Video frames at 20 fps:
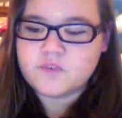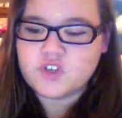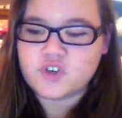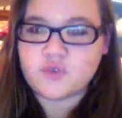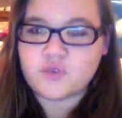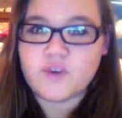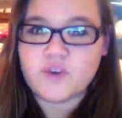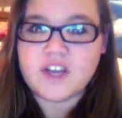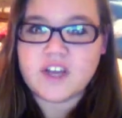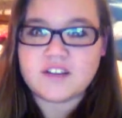
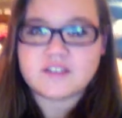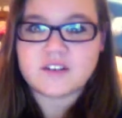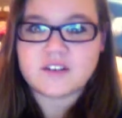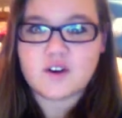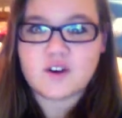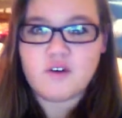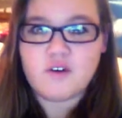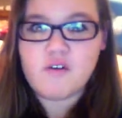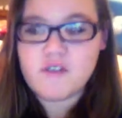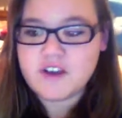
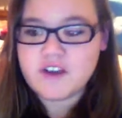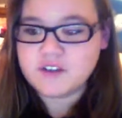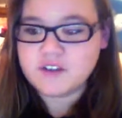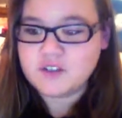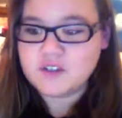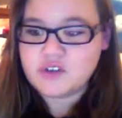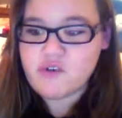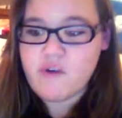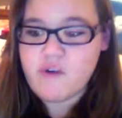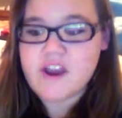Treats,
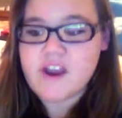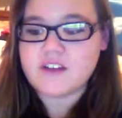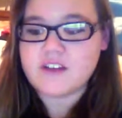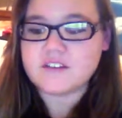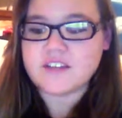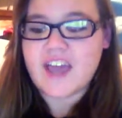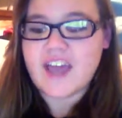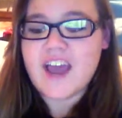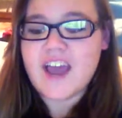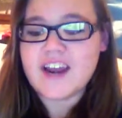glorious
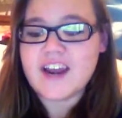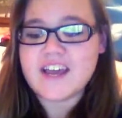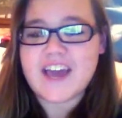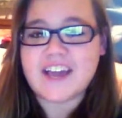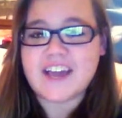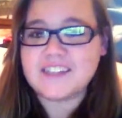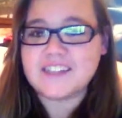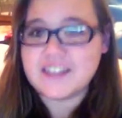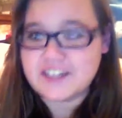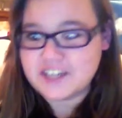treats, candy
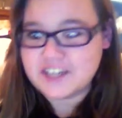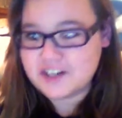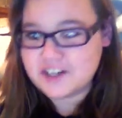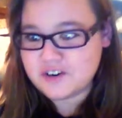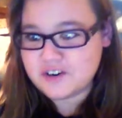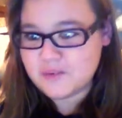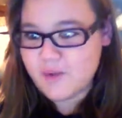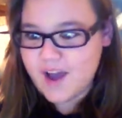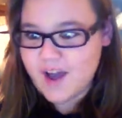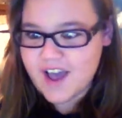canes and
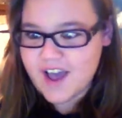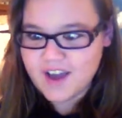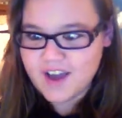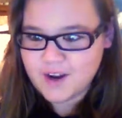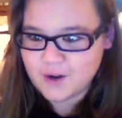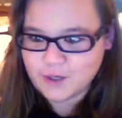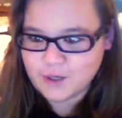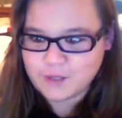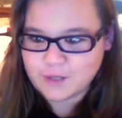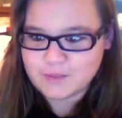
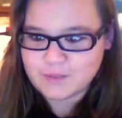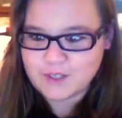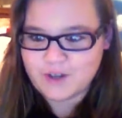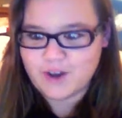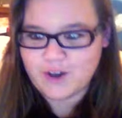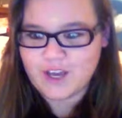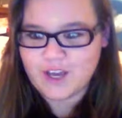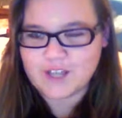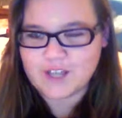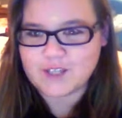gingerbread, Christmas
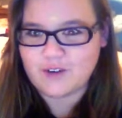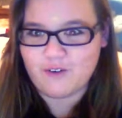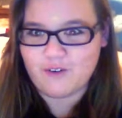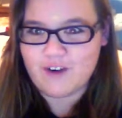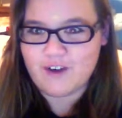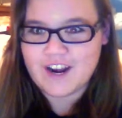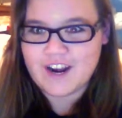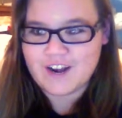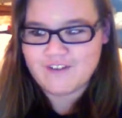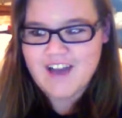cookies,
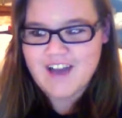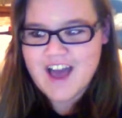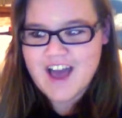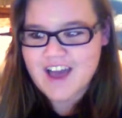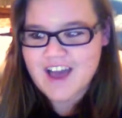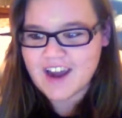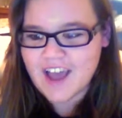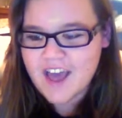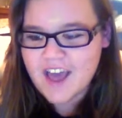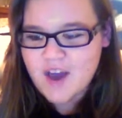green and
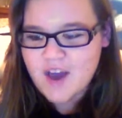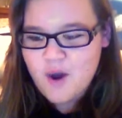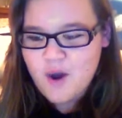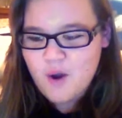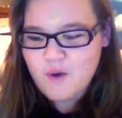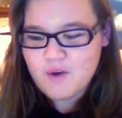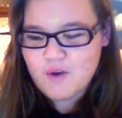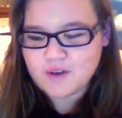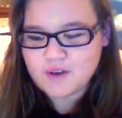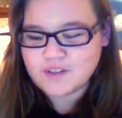red,
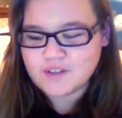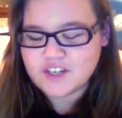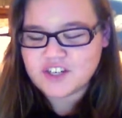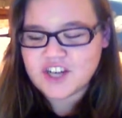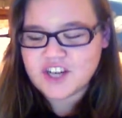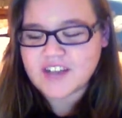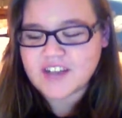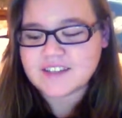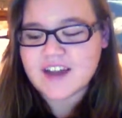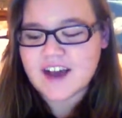
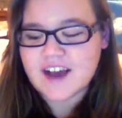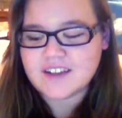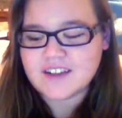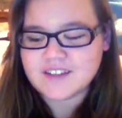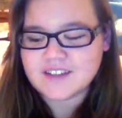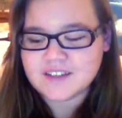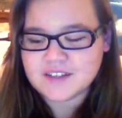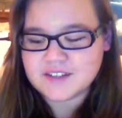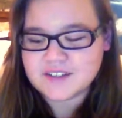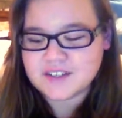roasted
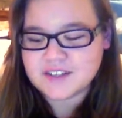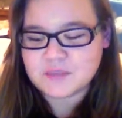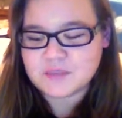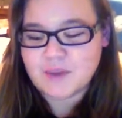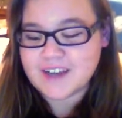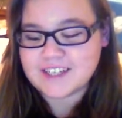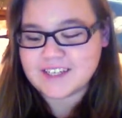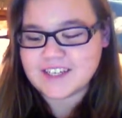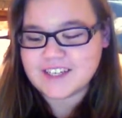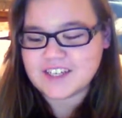chestnuts,
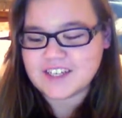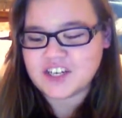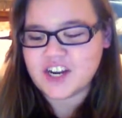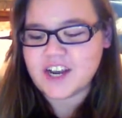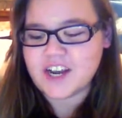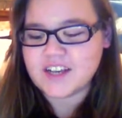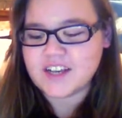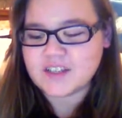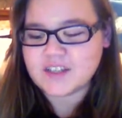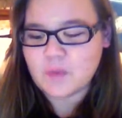spicy
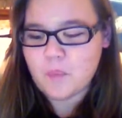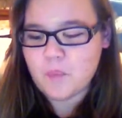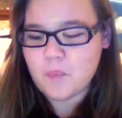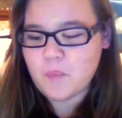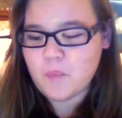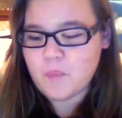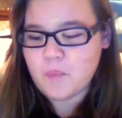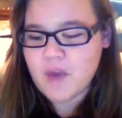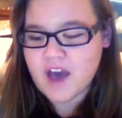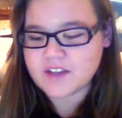cheese,
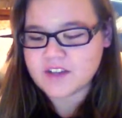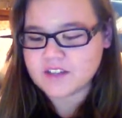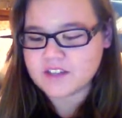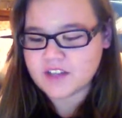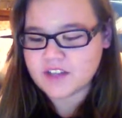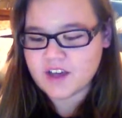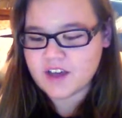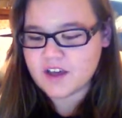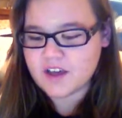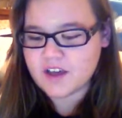pass
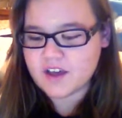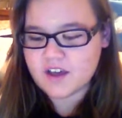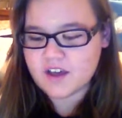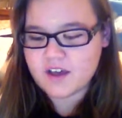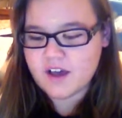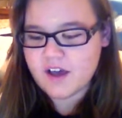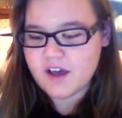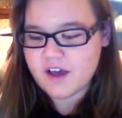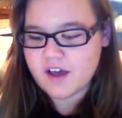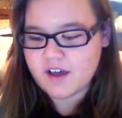the
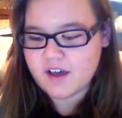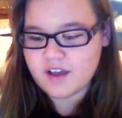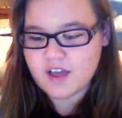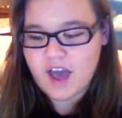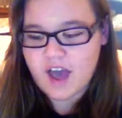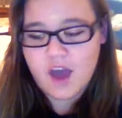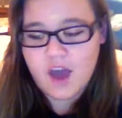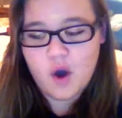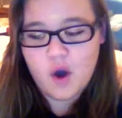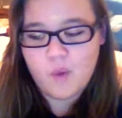
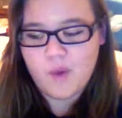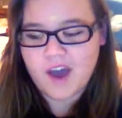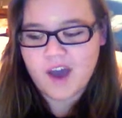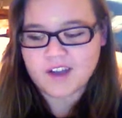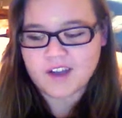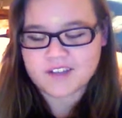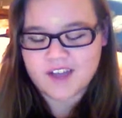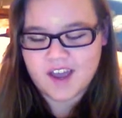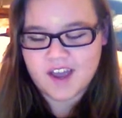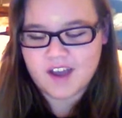
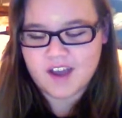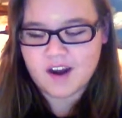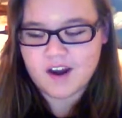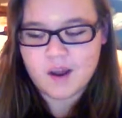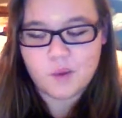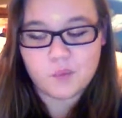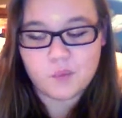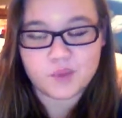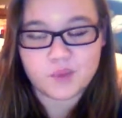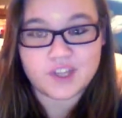K-O-Pectate,
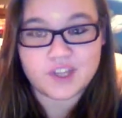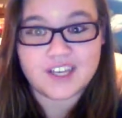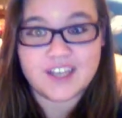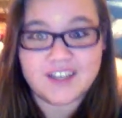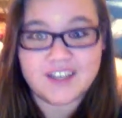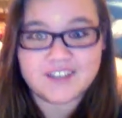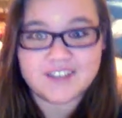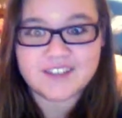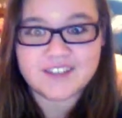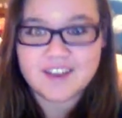
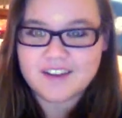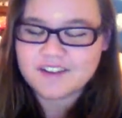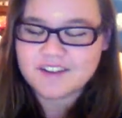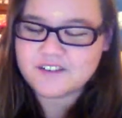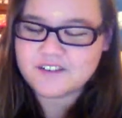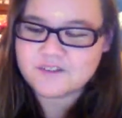please.